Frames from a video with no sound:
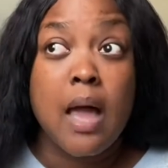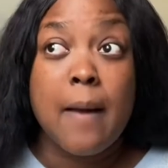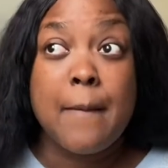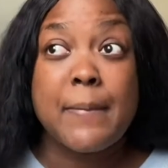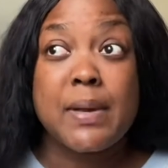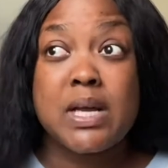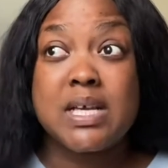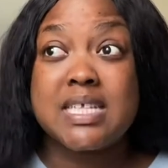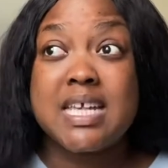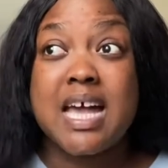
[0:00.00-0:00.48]

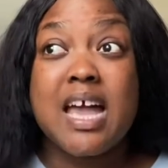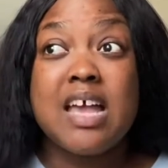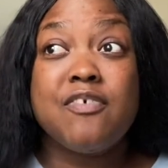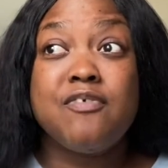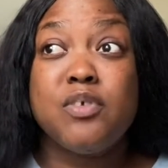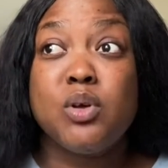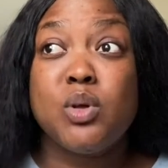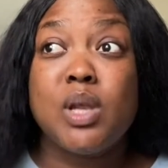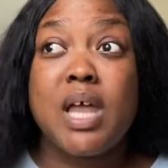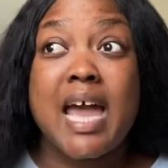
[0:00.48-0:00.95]
because I
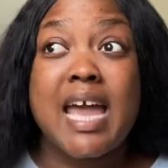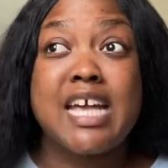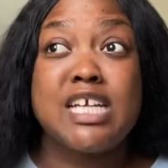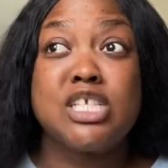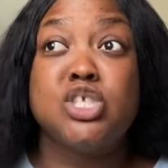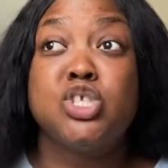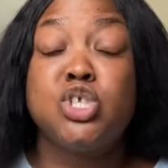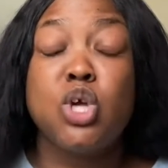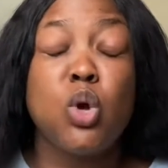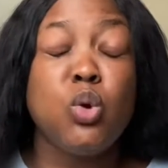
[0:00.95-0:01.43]
feel like it's
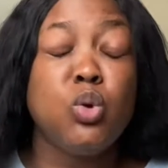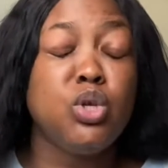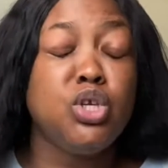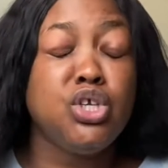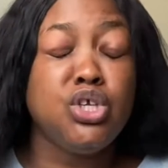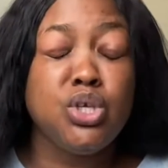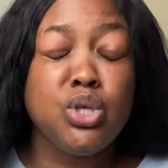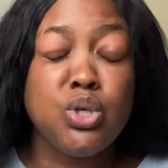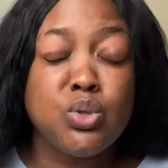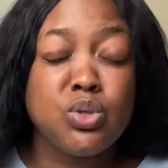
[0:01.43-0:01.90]
so
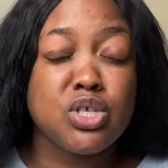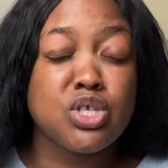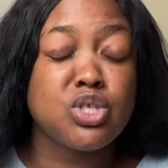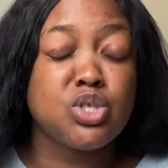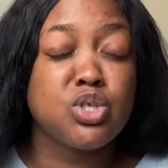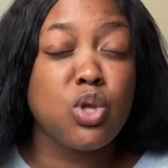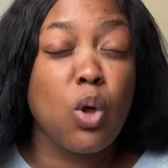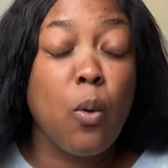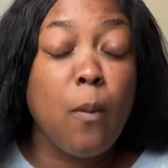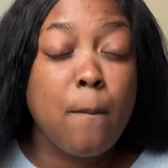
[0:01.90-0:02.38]
huge, it's
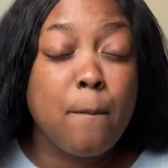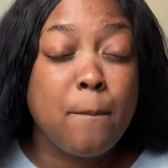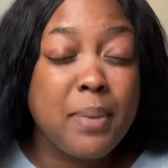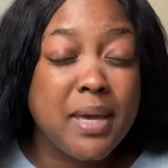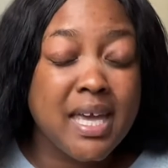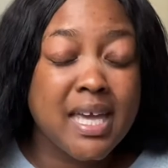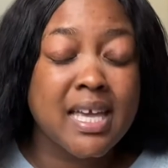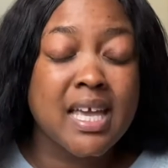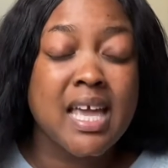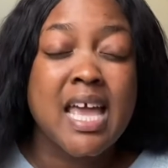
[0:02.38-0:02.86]
so
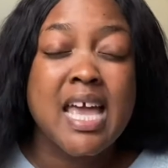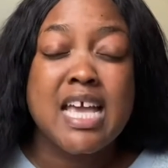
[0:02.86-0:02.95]
big,